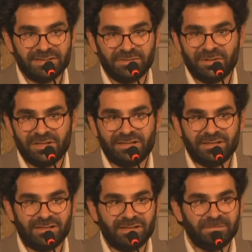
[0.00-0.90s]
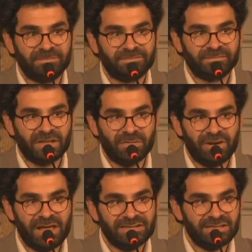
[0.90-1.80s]
with
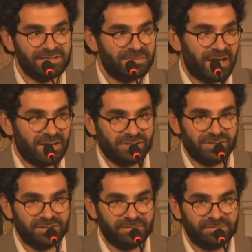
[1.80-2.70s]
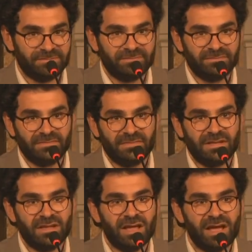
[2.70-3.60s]
relentless passion
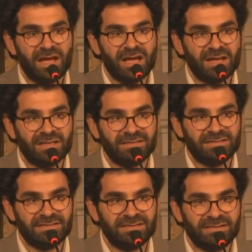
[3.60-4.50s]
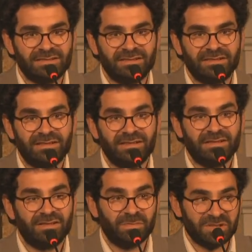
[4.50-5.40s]
and
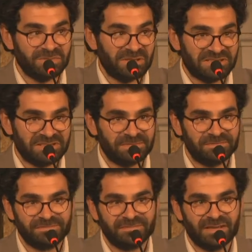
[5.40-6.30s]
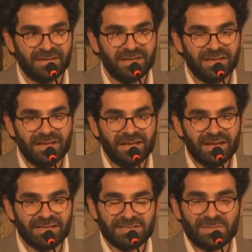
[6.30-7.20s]
commitment,
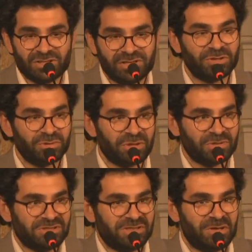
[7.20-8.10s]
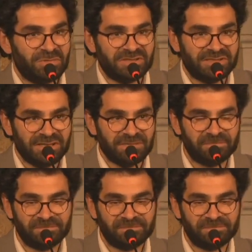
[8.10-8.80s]
and especially curiosity, I would say.